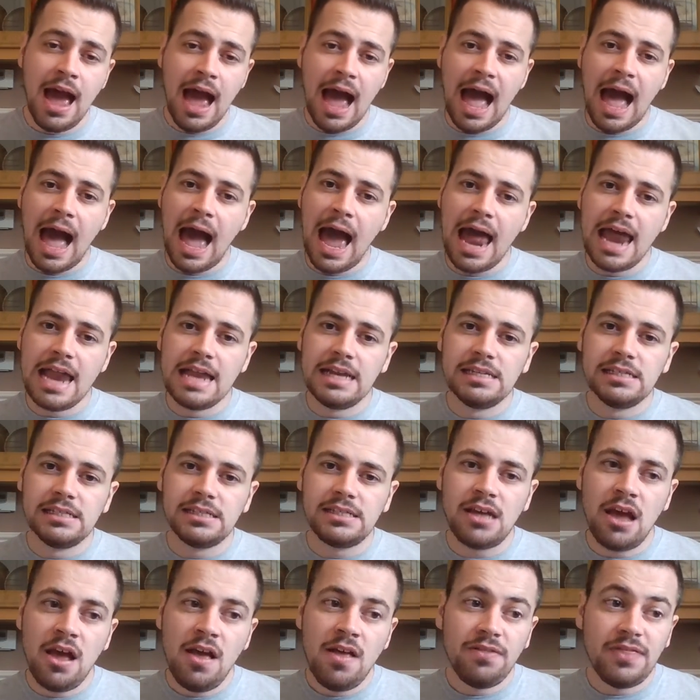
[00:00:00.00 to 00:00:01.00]
and
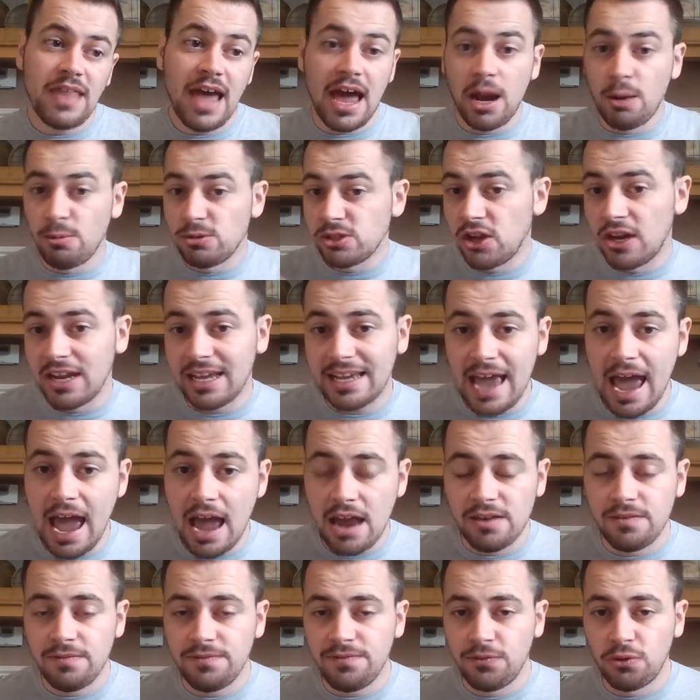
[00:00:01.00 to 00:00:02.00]
then I was on
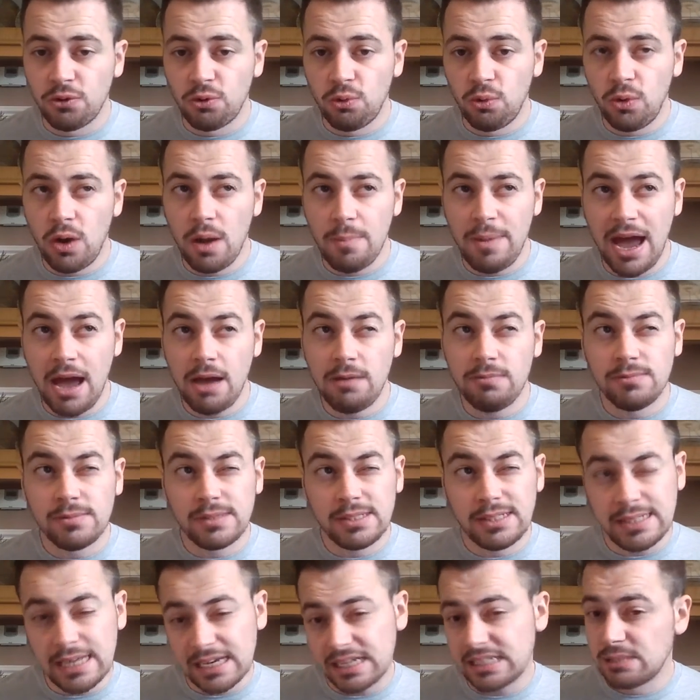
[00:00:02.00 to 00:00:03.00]
again for about
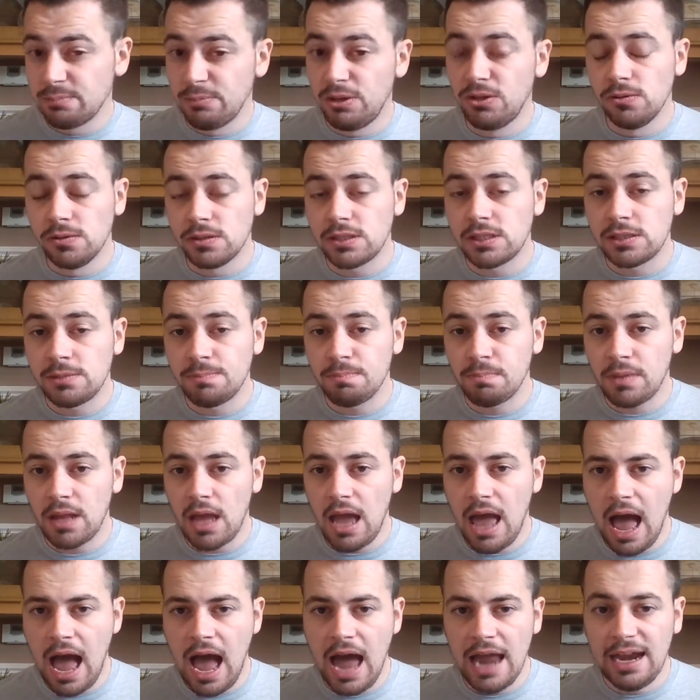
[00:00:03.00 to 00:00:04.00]
6 months,
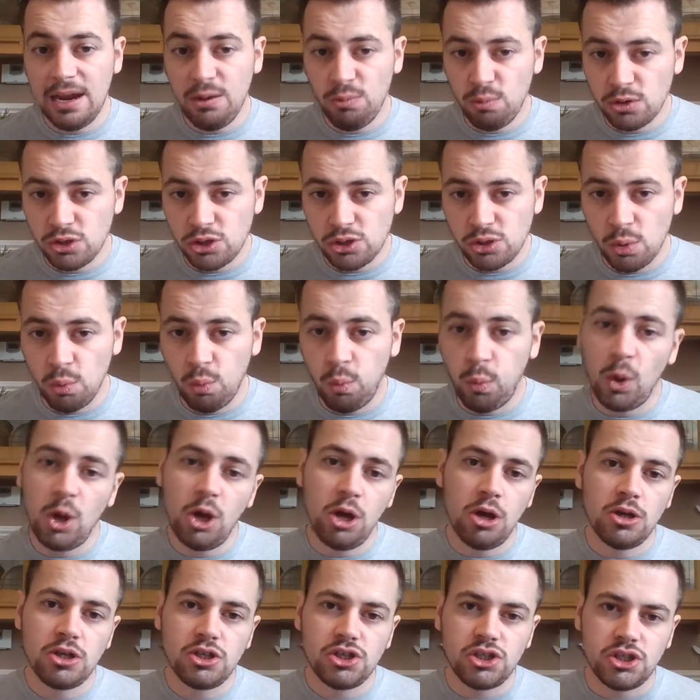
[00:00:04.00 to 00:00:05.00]
and it was the
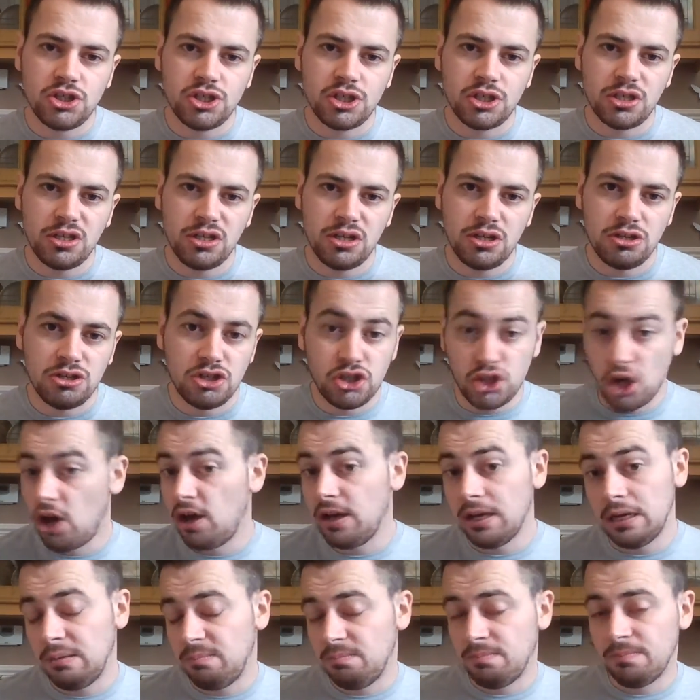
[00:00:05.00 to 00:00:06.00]
worst
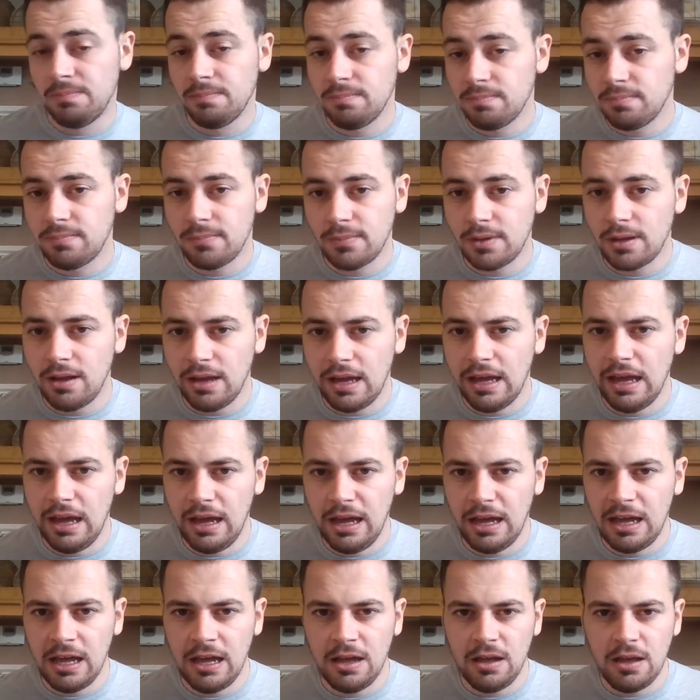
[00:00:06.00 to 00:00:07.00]
time.
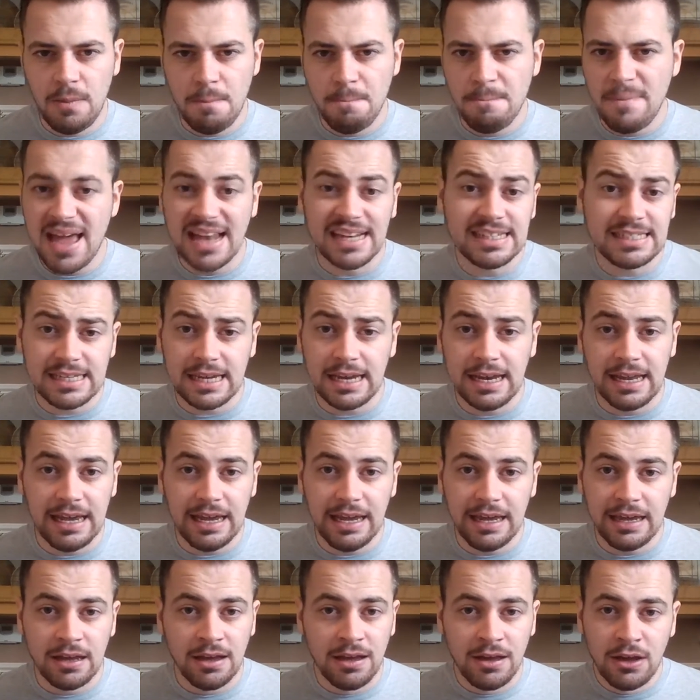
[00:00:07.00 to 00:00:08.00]

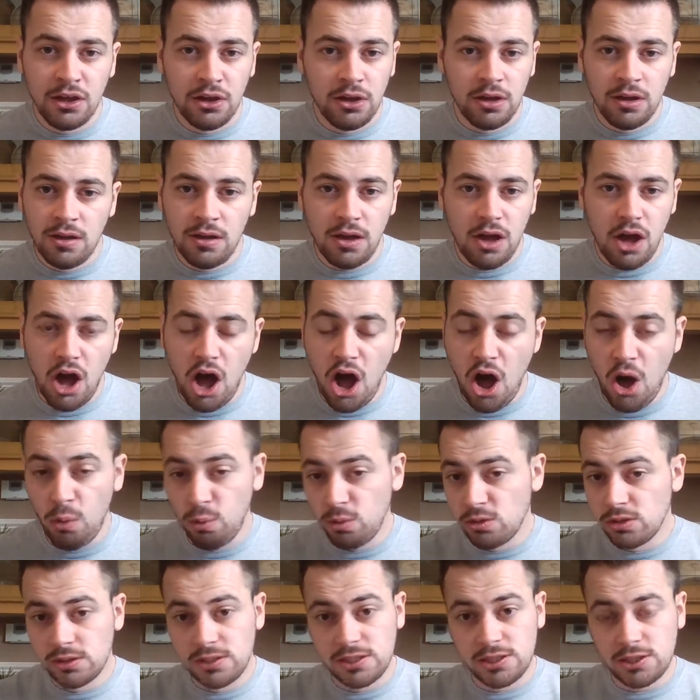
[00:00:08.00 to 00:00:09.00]
Mentally, I
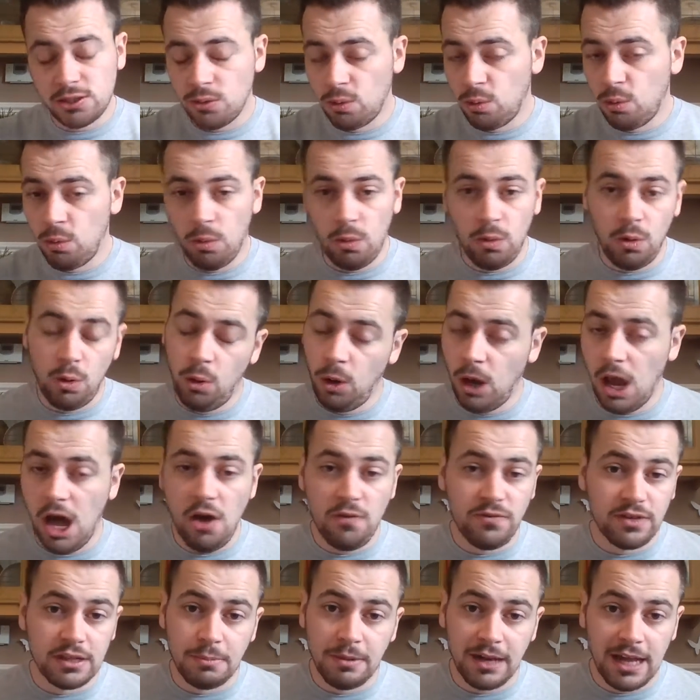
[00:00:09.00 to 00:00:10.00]
was all
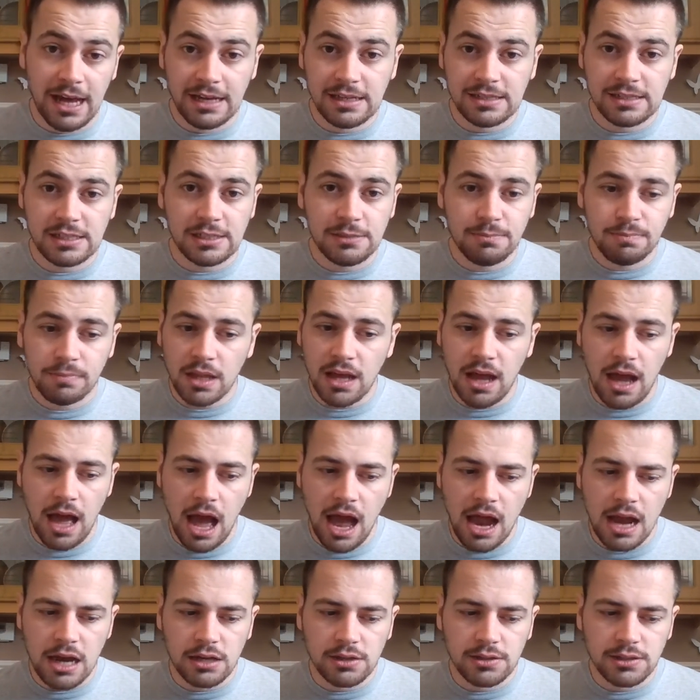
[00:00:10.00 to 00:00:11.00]
over the place,
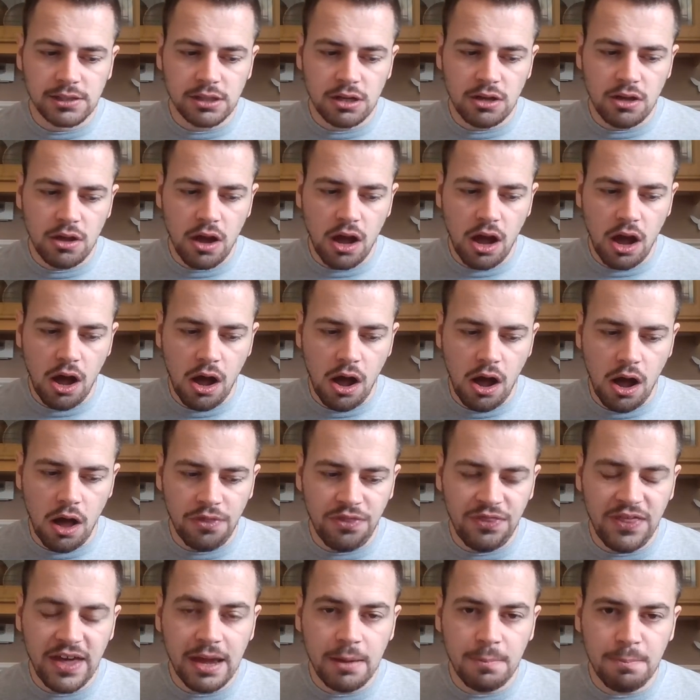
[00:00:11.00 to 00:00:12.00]
and I
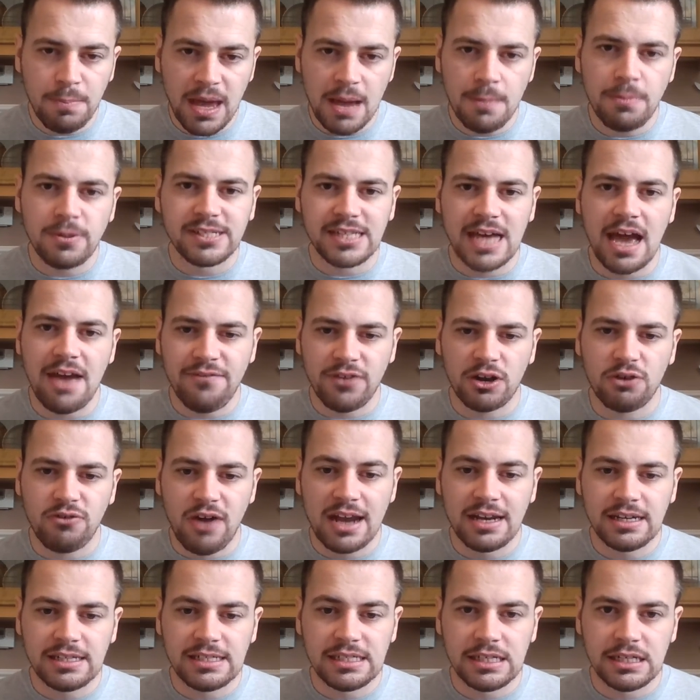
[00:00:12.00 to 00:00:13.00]
think people take for
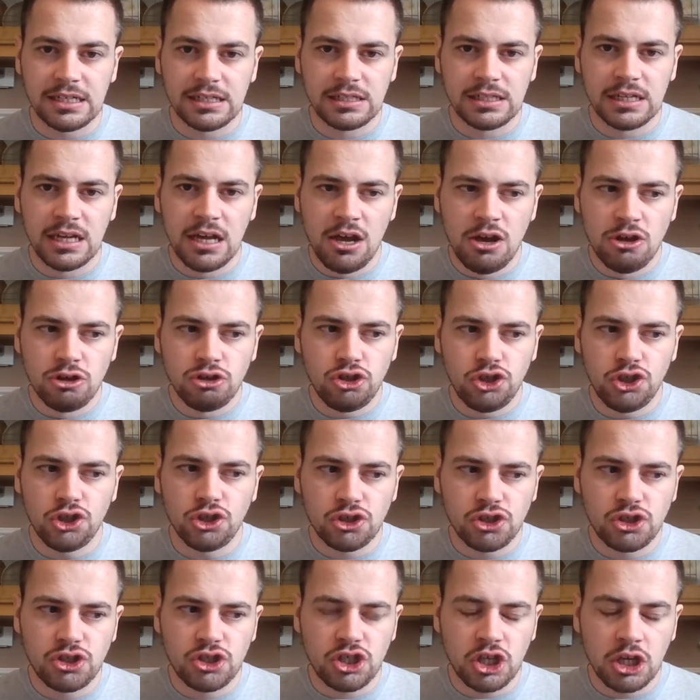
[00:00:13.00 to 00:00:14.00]
granted
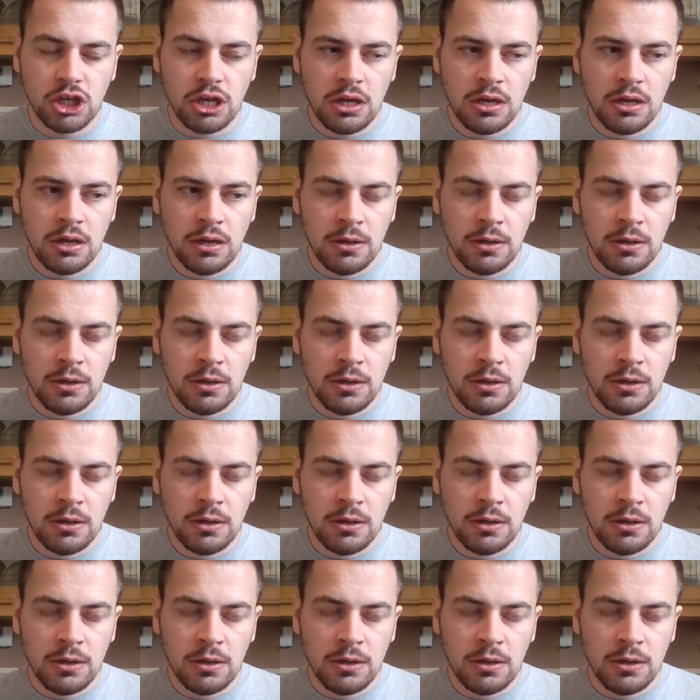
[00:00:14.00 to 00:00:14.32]
just